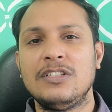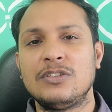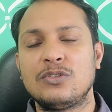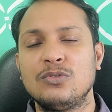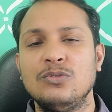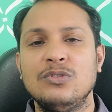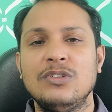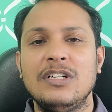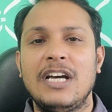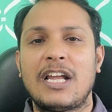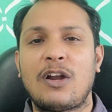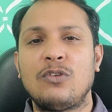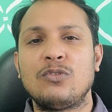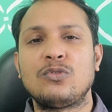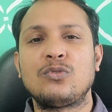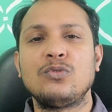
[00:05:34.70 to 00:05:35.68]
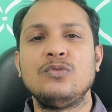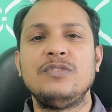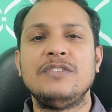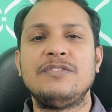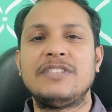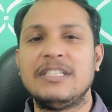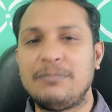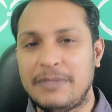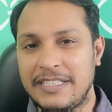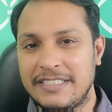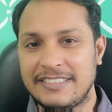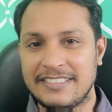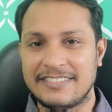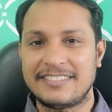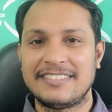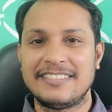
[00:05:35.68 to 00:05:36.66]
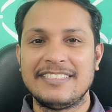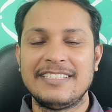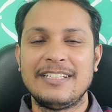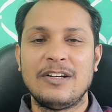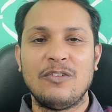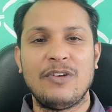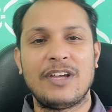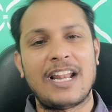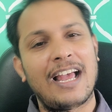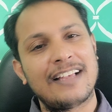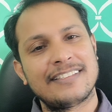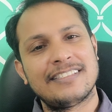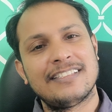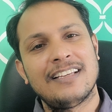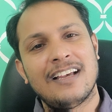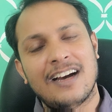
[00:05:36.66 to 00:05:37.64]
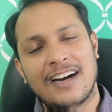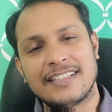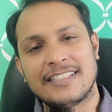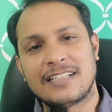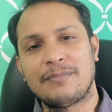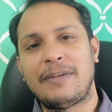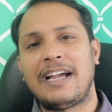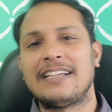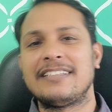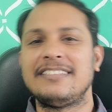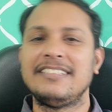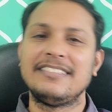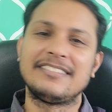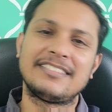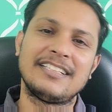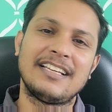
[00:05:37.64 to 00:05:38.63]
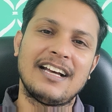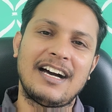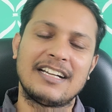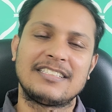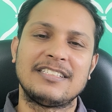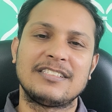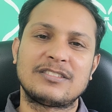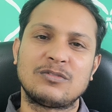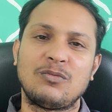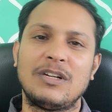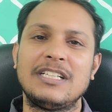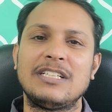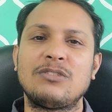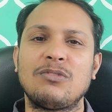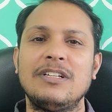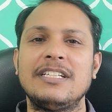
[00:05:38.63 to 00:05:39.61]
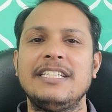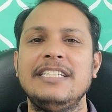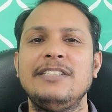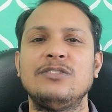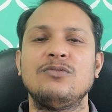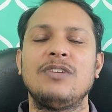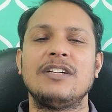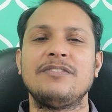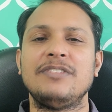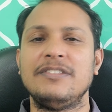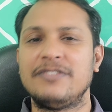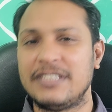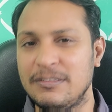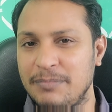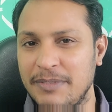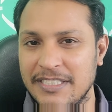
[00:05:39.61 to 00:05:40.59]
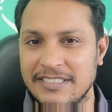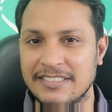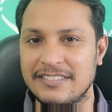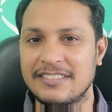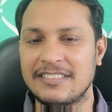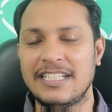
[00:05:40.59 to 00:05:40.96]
to around 250 pages, whereas other magazines are just 120 to 150 pages.